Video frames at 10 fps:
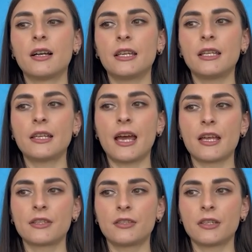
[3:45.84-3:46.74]
it
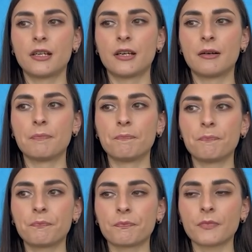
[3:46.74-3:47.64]
has
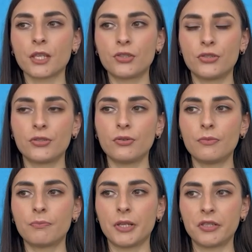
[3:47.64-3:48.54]

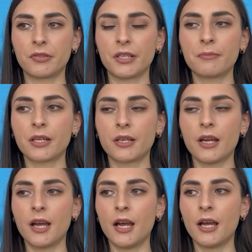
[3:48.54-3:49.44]
two patronymic
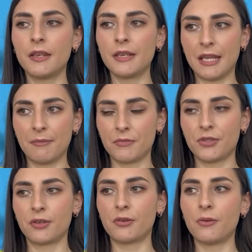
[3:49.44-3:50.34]
names.
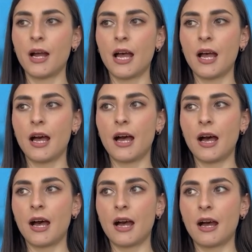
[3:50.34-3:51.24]
So
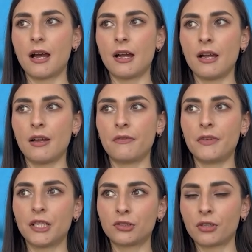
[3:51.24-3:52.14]

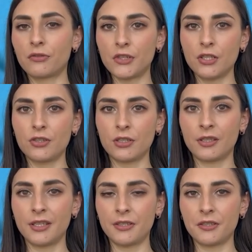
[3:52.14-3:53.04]
Viktorovich,
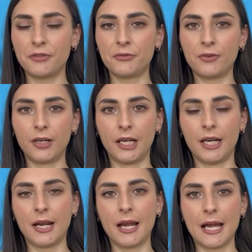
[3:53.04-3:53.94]
this is
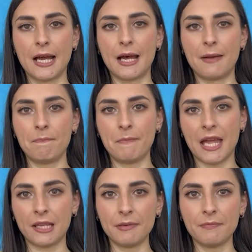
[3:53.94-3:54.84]
for
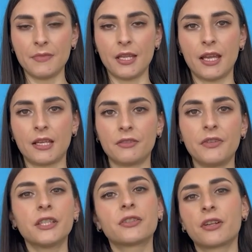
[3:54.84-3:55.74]
men, and
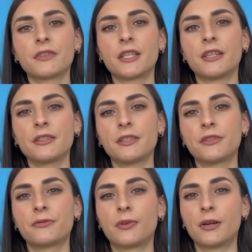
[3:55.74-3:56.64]
Viktorovna, this
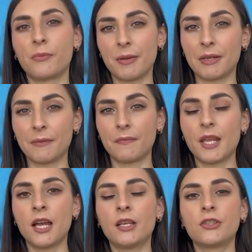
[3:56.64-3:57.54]
is for women.
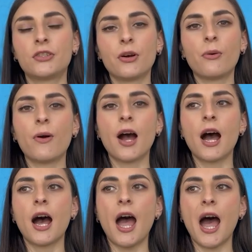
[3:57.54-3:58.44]
So
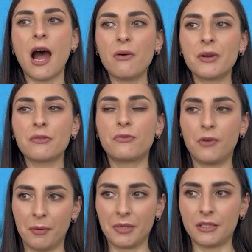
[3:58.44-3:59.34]
how we
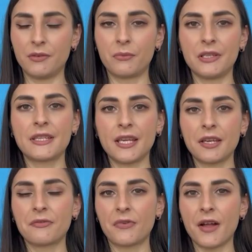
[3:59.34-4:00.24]
form it? We take
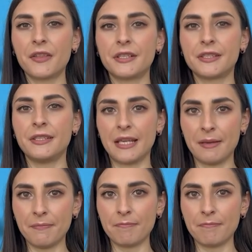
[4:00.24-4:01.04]
a father's name,